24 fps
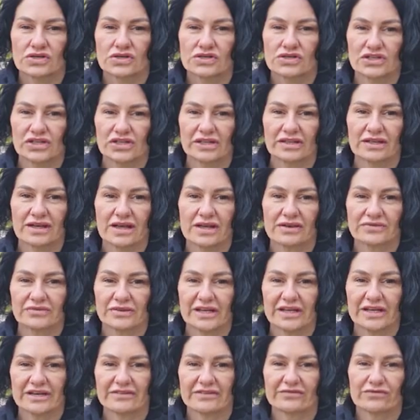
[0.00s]
Sheila Gunn
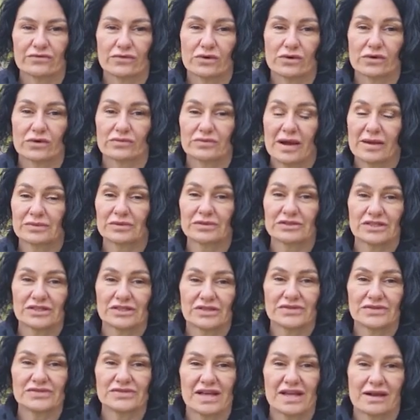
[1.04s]
Reid for Rebel
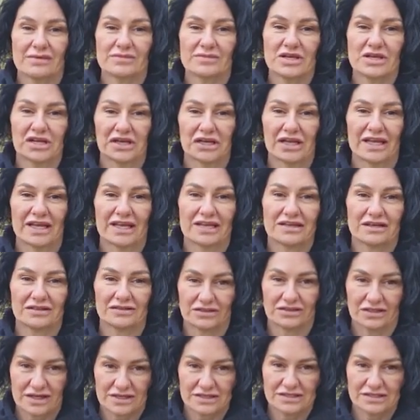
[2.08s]
News, and I'm here in
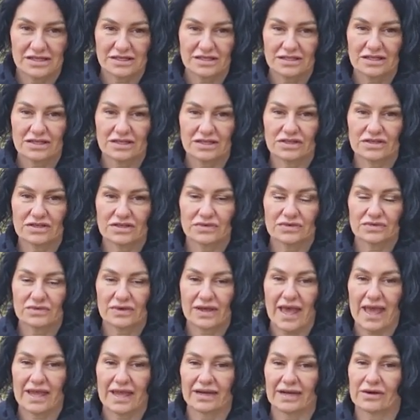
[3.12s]
London,
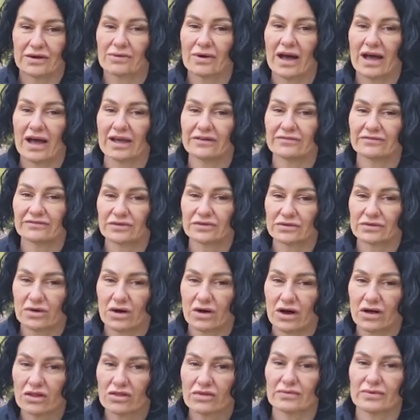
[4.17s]
UK. Now, I flew
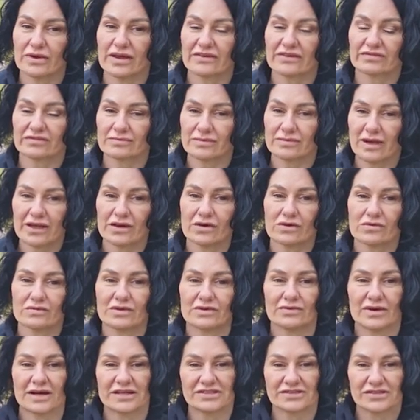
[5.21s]
all the way from my home
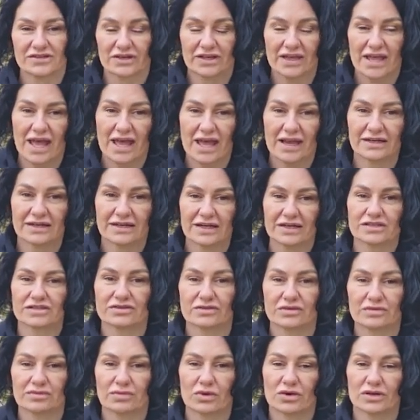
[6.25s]
in Western Canada
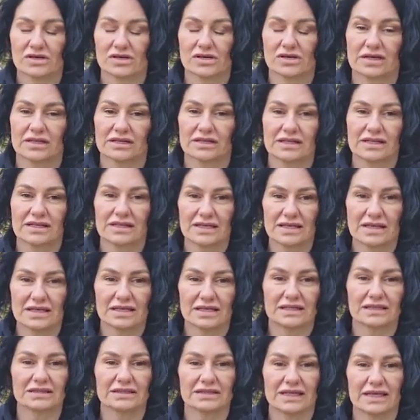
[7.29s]
to report on
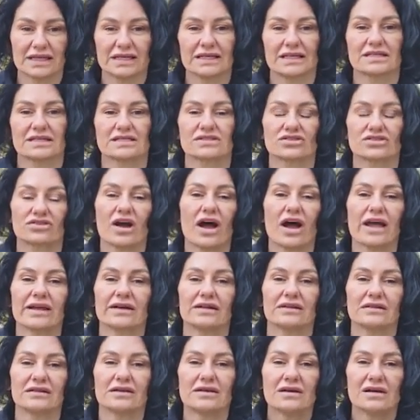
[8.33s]
the latest
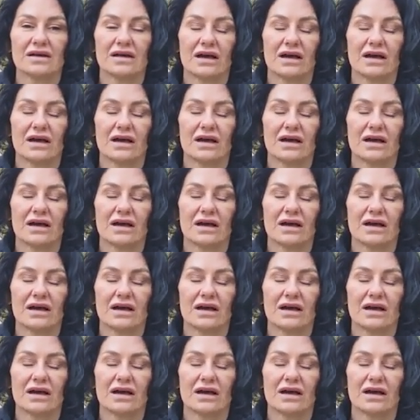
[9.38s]
trial